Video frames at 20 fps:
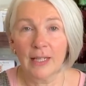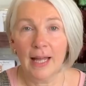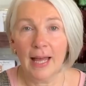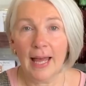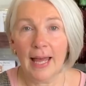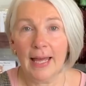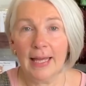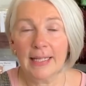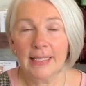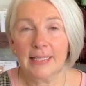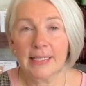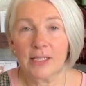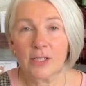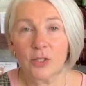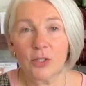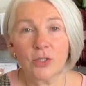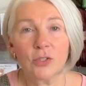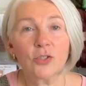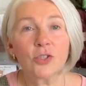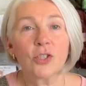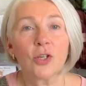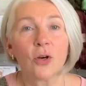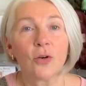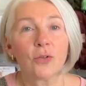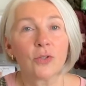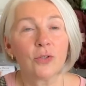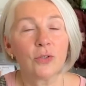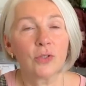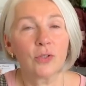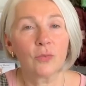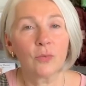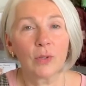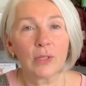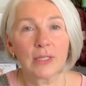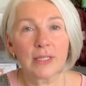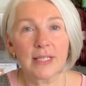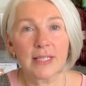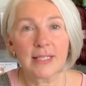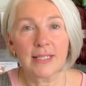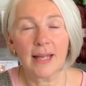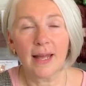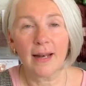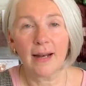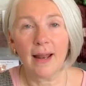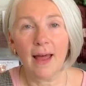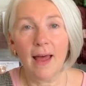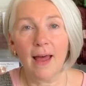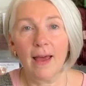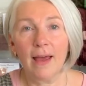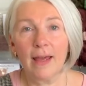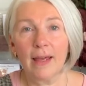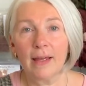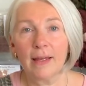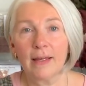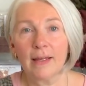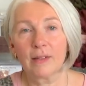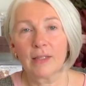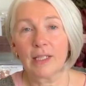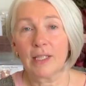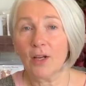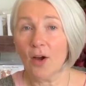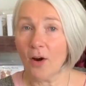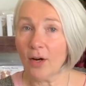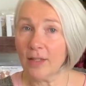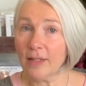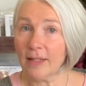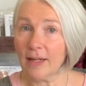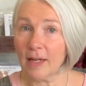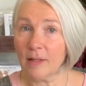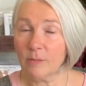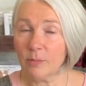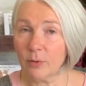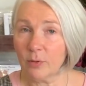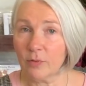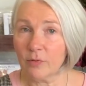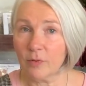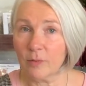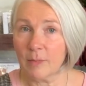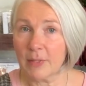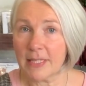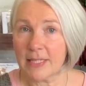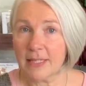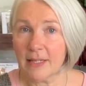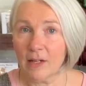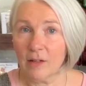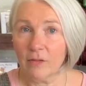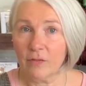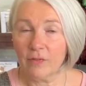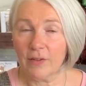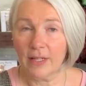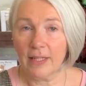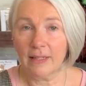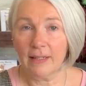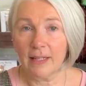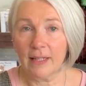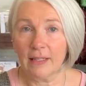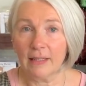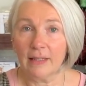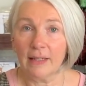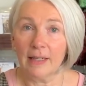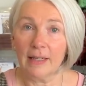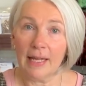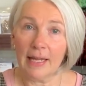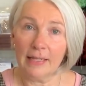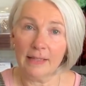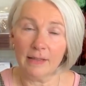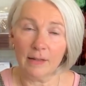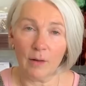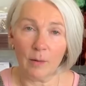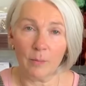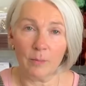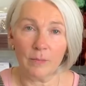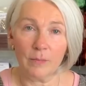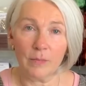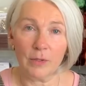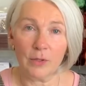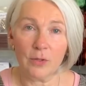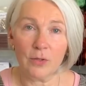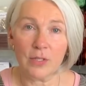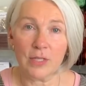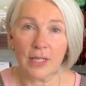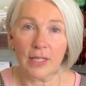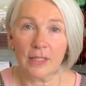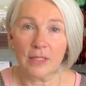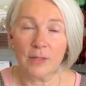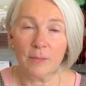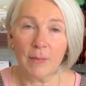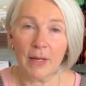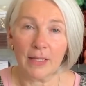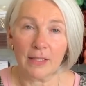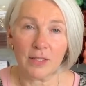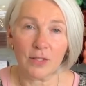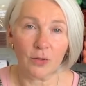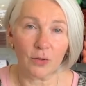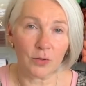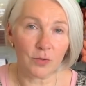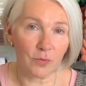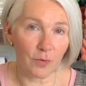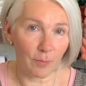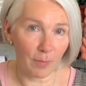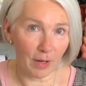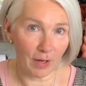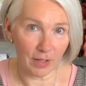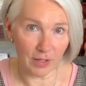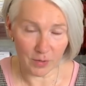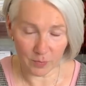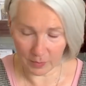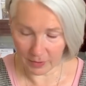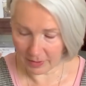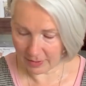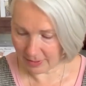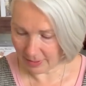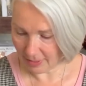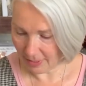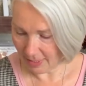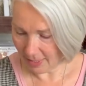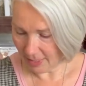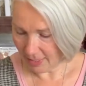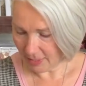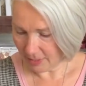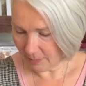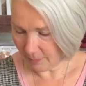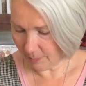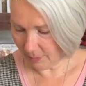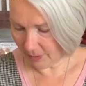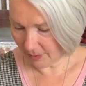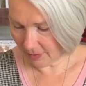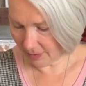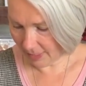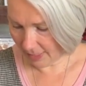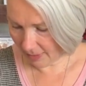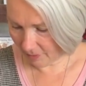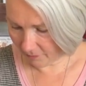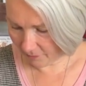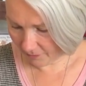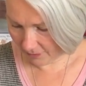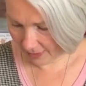and couldn't show you the ones the yarn that I bought for myself and then ended up using to make socks for my husband. But I've